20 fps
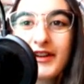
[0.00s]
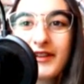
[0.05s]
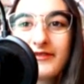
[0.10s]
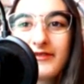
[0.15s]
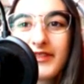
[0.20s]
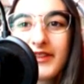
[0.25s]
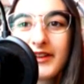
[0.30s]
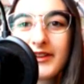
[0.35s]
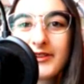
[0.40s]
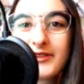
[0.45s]

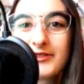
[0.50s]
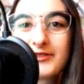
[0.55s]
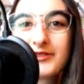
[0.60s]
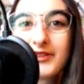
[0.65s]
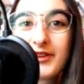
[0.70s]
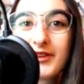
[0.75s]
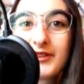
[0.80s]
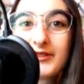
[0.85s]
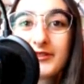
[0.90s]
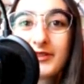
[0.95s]
If there's
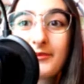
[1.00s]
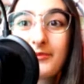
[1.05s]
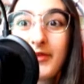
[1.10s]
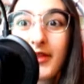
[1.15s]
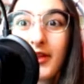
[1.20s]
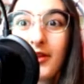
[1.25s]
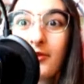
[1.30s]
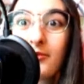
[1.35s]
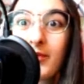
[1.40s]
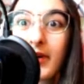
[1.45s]

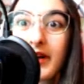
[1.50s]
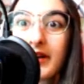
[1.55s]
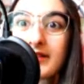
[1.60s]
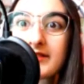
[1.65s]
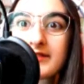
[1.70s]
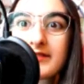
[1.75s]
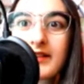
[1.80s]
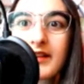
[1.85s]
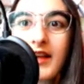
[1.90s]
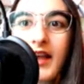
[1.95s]
something you want to
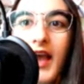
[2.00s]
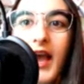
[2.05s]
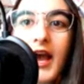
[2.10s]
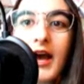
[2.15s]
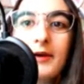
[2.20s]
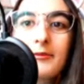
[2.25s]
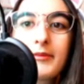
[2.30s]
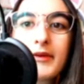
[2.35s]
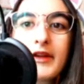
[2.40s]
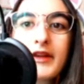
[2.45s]
see
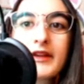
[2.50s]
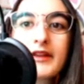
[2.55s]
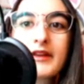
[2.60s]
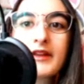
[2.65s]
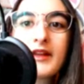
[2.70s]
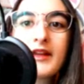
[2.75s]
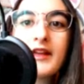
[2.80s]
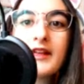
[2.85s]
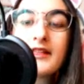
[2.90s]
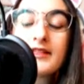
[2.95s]
happen,
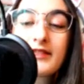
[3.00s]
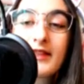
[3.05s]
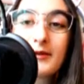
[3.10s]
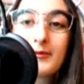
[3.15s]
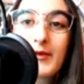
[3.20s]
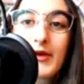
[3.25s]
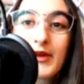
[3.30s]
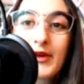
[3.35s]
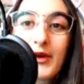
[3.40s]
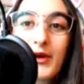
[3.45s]
let
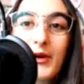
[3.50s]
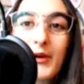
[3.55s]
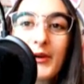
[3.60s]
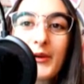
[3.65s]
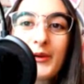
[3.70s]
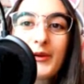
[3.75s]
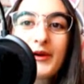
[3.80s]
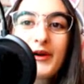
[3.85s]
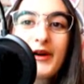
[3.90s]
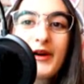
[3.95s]
me
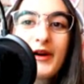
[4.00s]
know.